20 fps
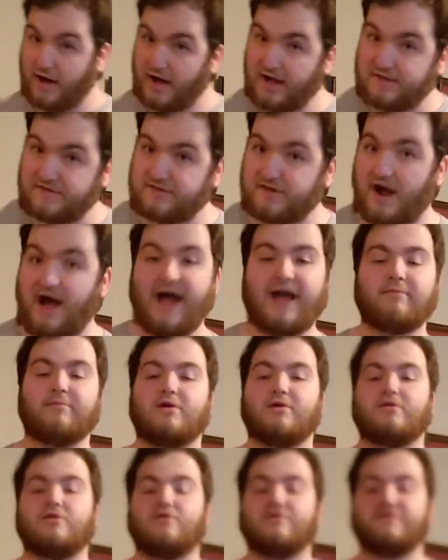us?" Ike
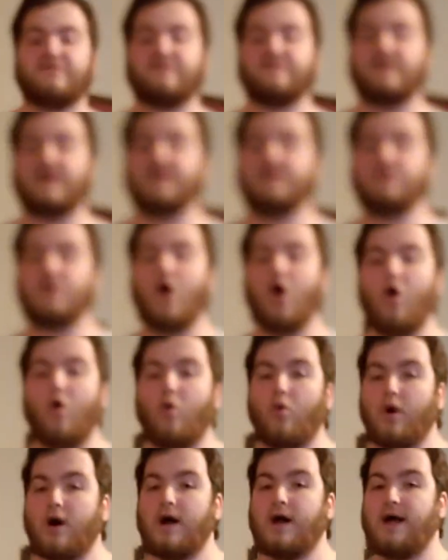Barinholtz is like,
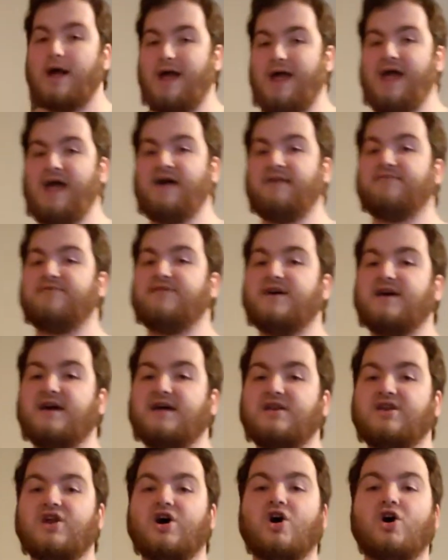"No," and
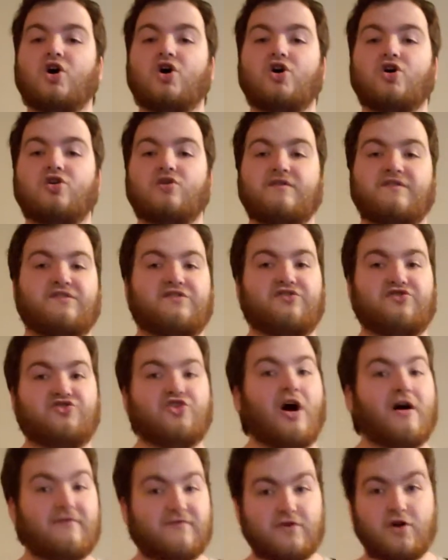then
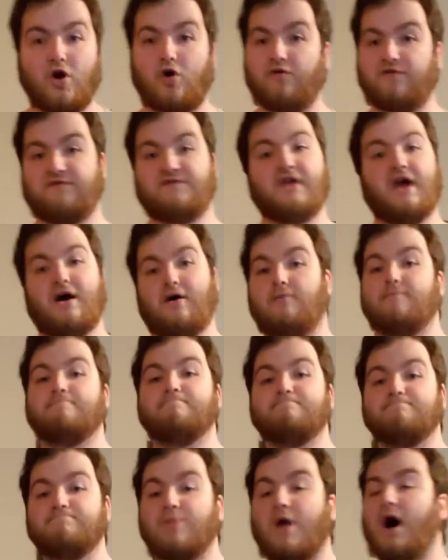stuff goes down.
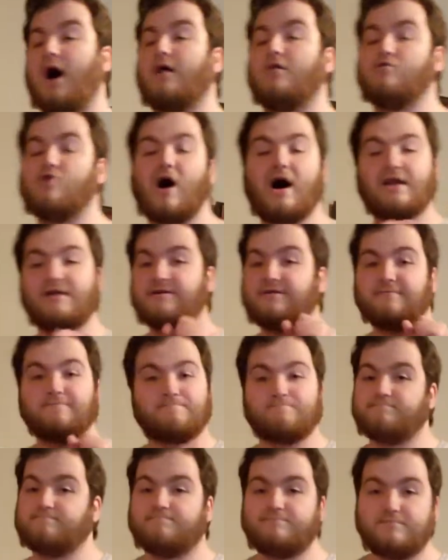A lot
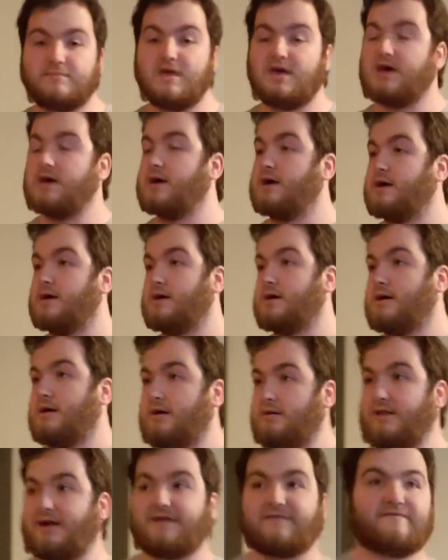
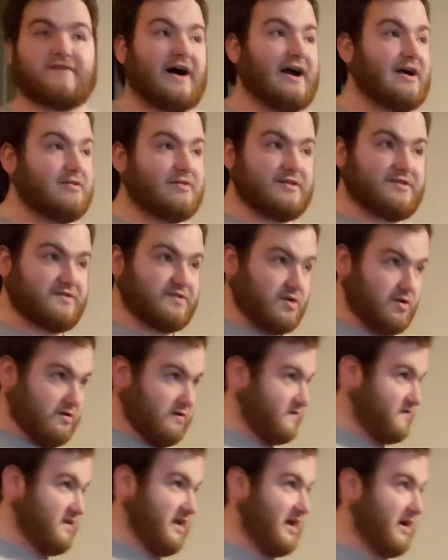of violence
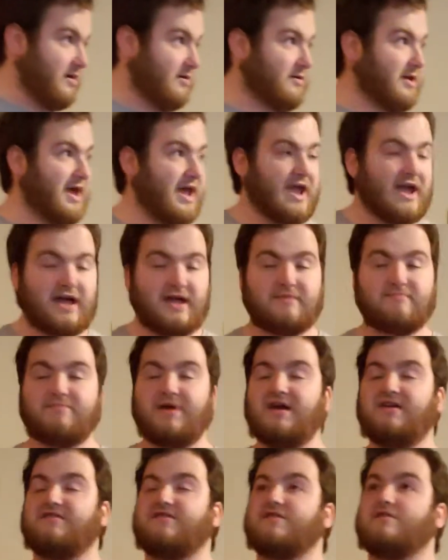goes down, and
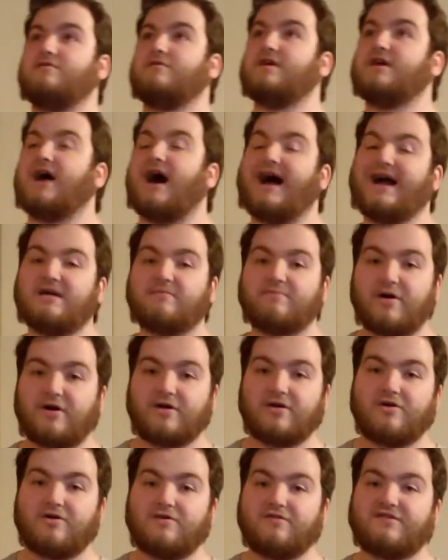basically Ike
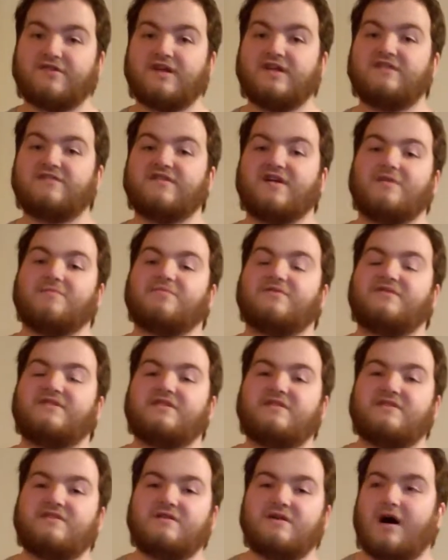Barinholtz ends up
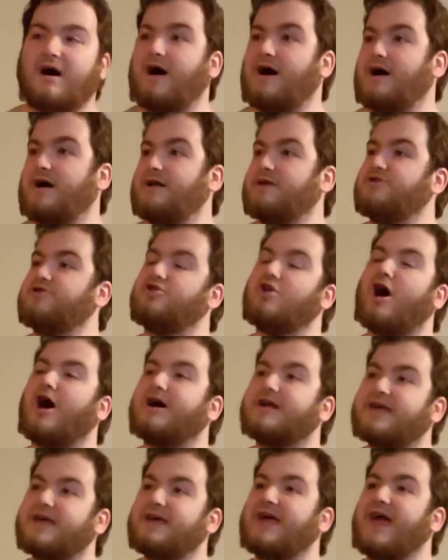
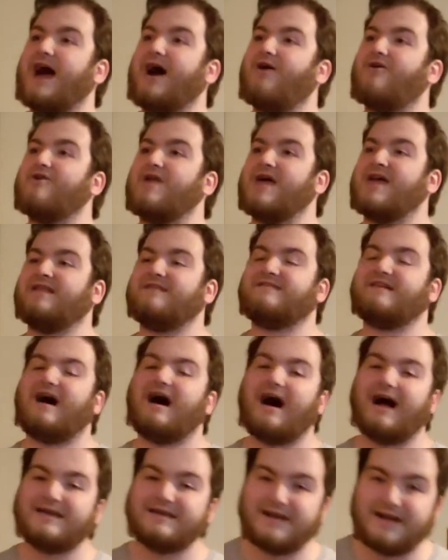knocking out and
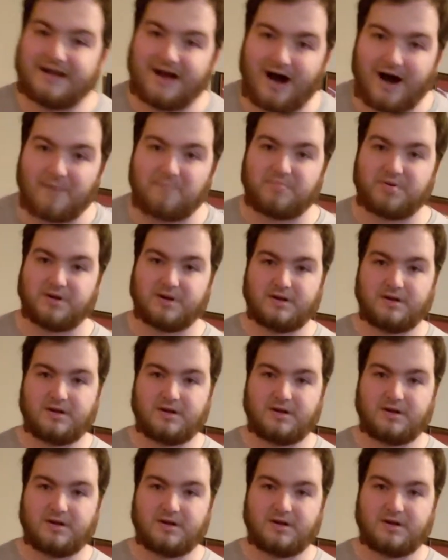tying up